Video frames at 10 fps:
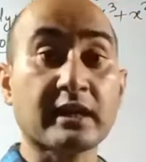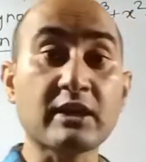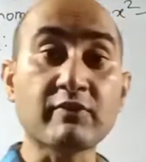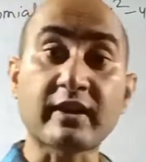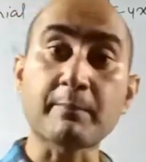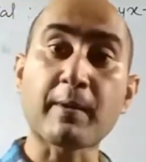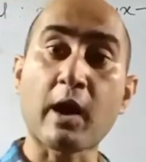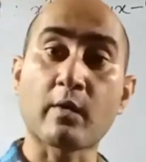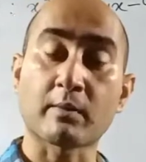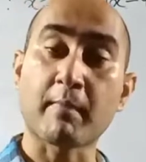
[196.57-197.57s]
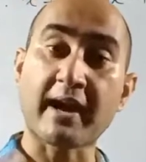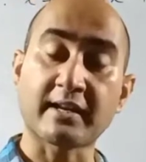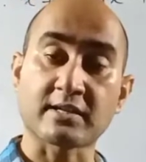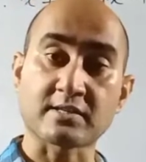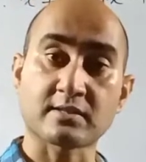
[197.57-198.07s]
even power
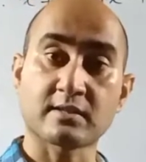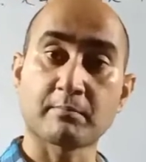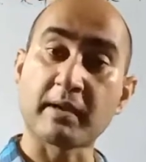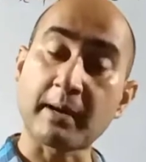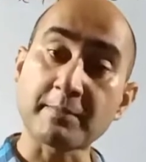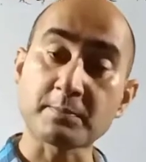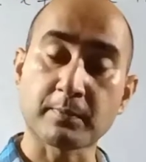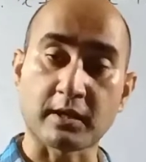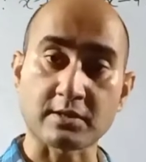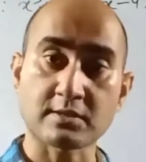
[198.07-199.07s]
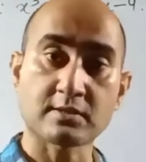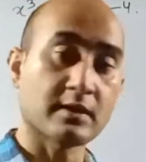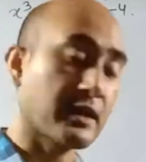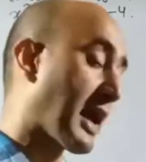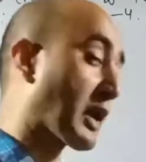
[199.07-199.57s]
minus becomes plus
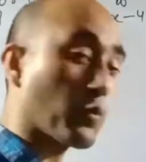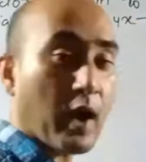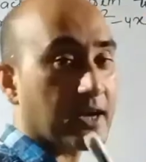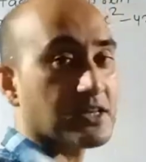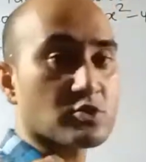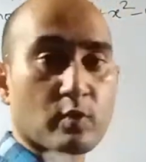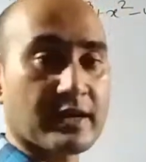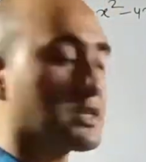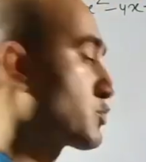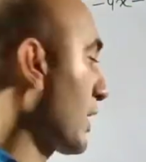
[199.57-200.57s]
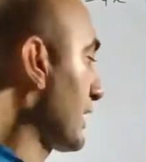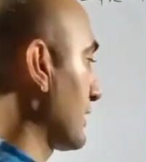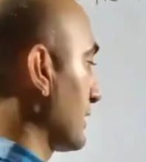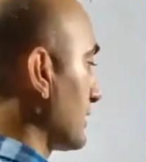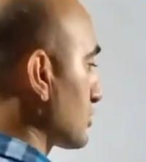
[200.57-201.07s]
and 1 square is 1.
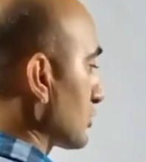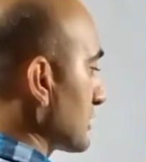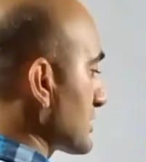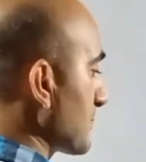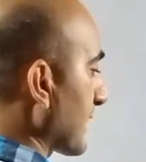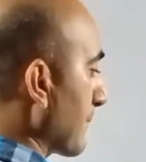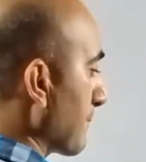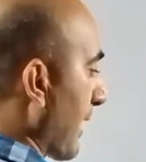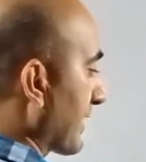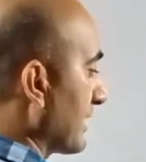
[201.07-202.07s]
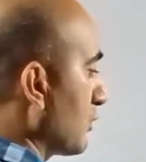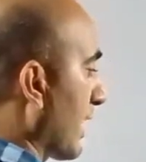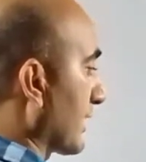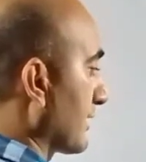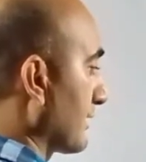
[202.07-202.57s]
So this became finally
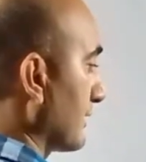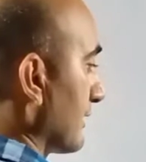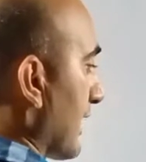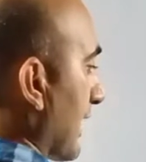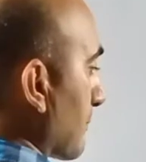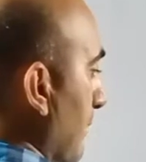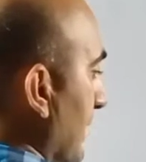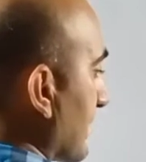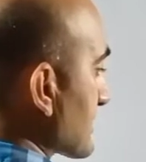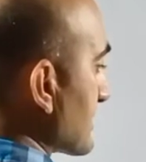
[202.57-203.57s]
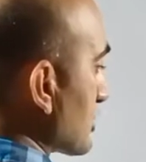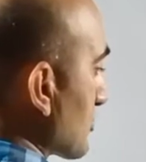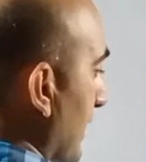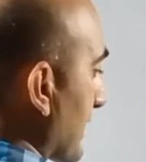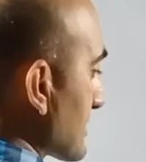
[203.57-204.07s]
1. And minus
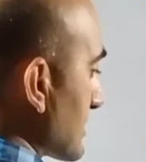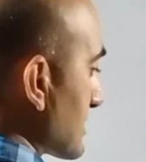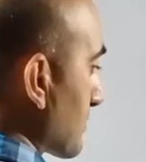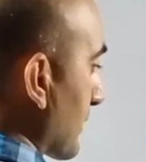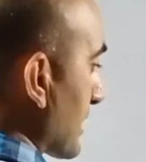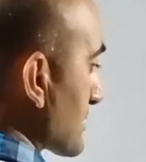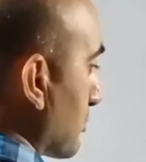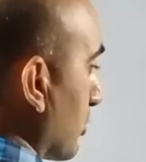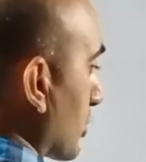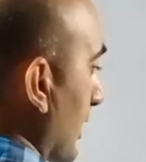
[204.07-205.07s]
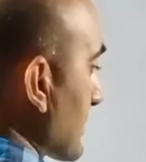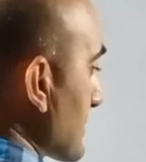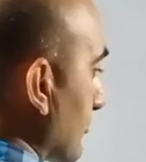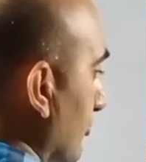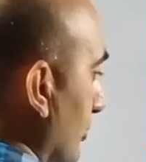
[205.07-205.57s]
into minus is plus, 4 ones
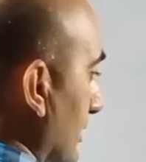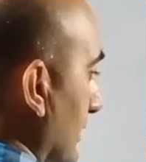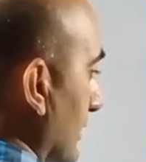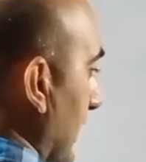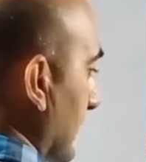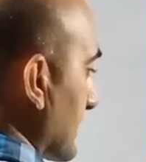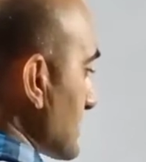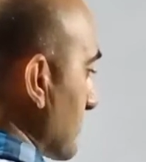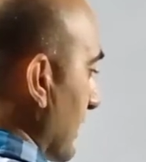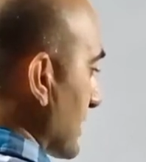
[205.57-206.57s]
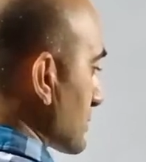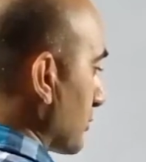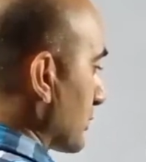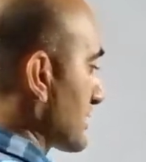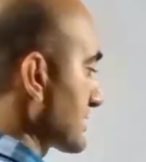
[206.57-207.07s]
are 4. And this minus
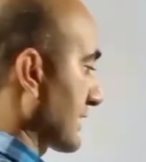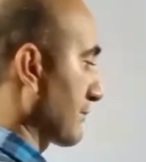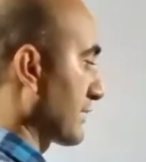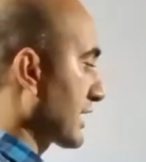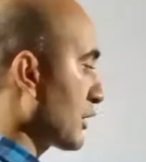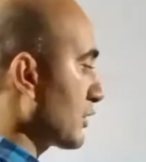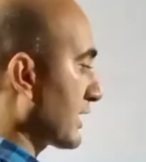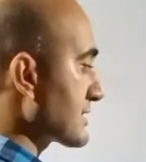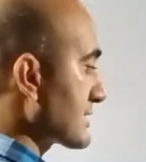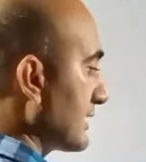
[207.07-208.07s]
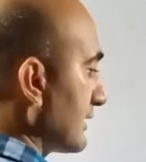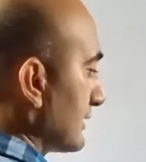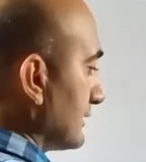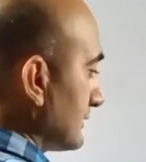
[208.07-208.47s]
4 is same. Now you can see